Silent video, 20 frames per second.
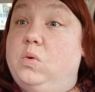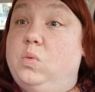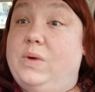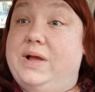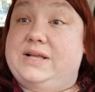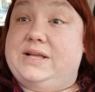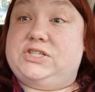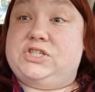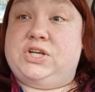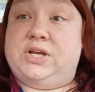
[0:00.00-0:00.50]

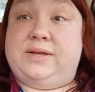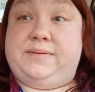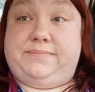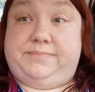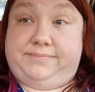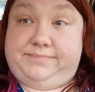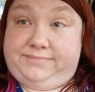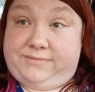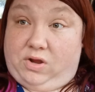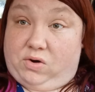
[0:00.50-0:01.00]
which
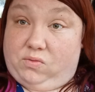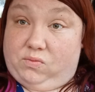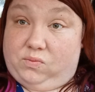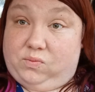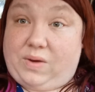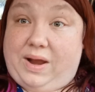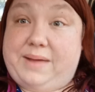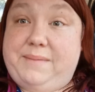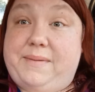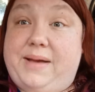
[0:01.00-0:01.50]

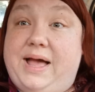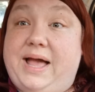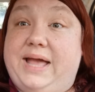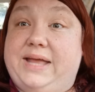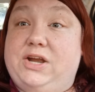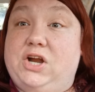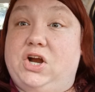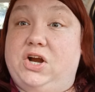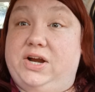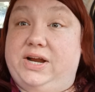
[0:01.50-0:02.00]
right
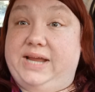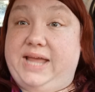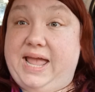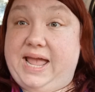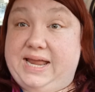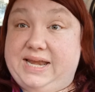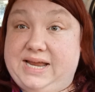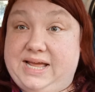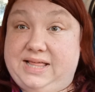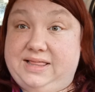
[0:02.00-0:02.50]
behind
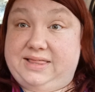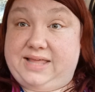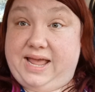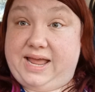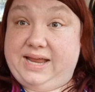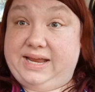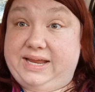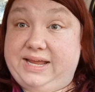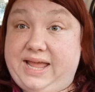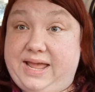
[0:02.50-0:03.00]
Hurricane
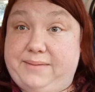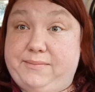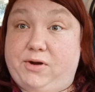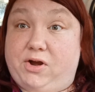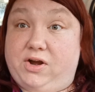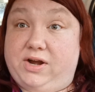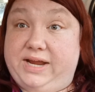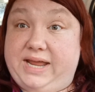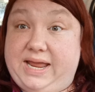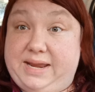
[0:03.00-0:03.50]
Helene came
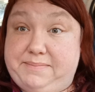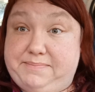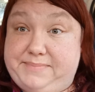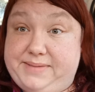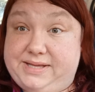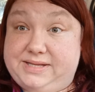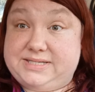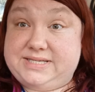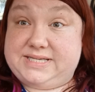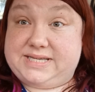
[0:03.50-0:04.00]
Hurricane
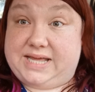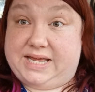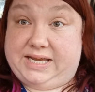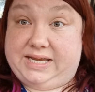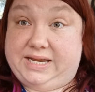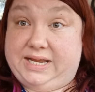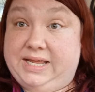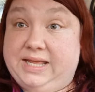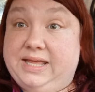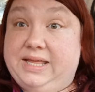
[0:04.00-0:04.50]

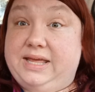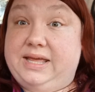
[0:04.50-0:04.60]
Milton.